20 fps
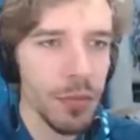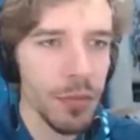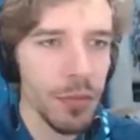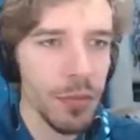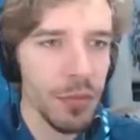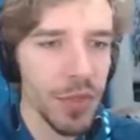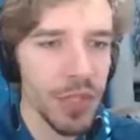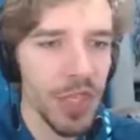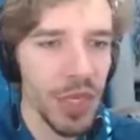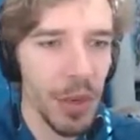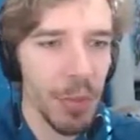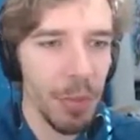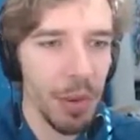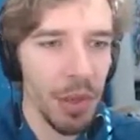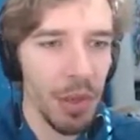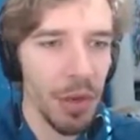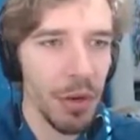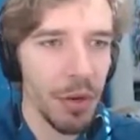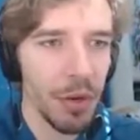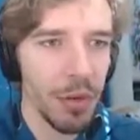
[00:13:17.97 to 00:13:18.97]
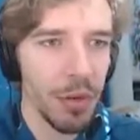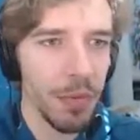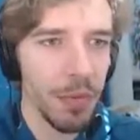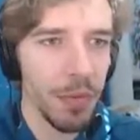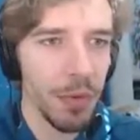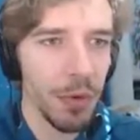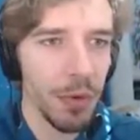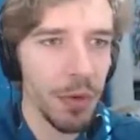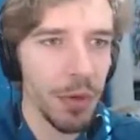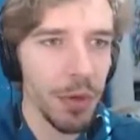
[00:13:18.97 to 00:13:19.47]
Sup, kid?
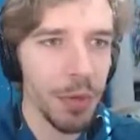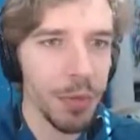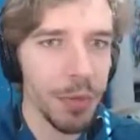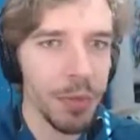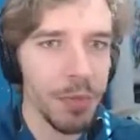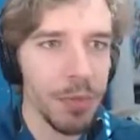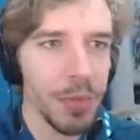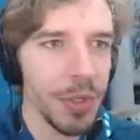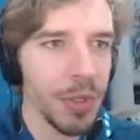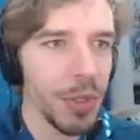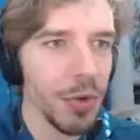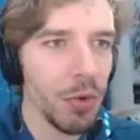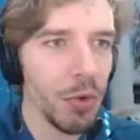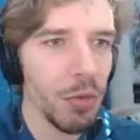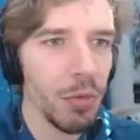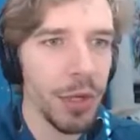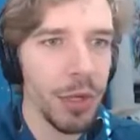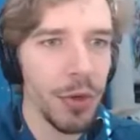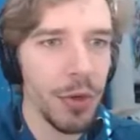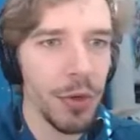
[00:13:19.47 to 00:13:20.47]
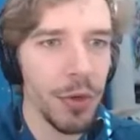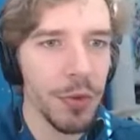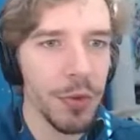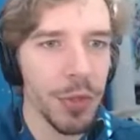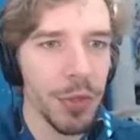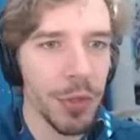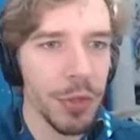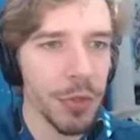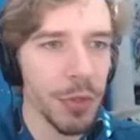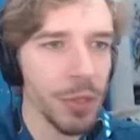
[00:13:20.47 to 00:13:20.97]
You're gonna be there all by your
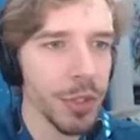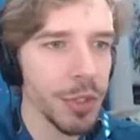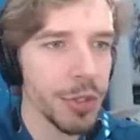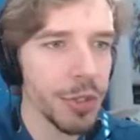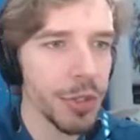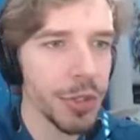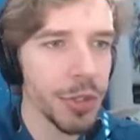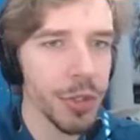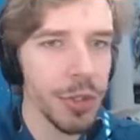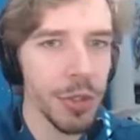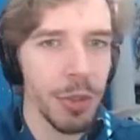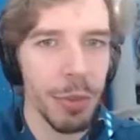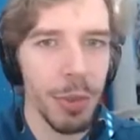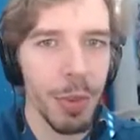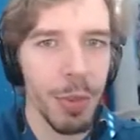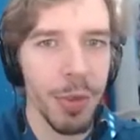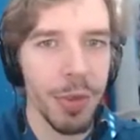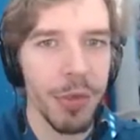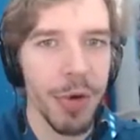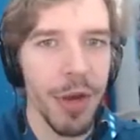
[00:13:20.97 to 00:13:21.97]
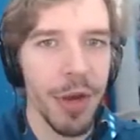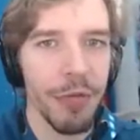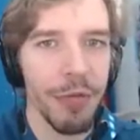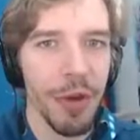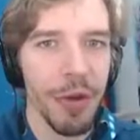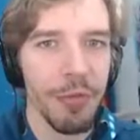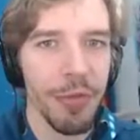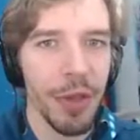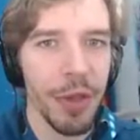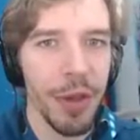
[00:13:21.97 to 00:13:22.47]
lonesome until these other people arrive. I
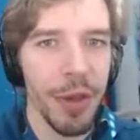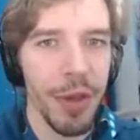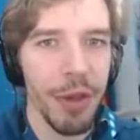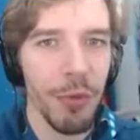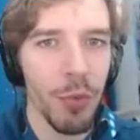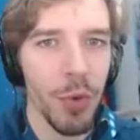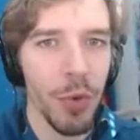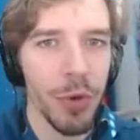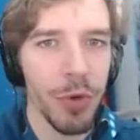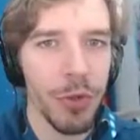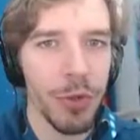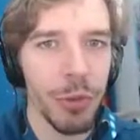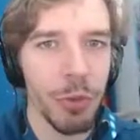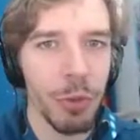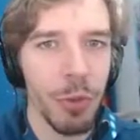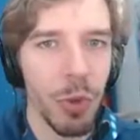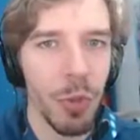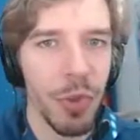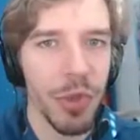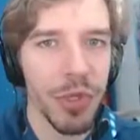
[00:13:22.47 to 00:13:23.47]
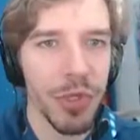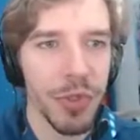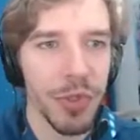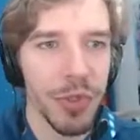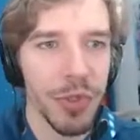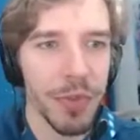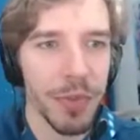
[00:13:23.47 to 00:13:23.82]
think I have one or two more patients.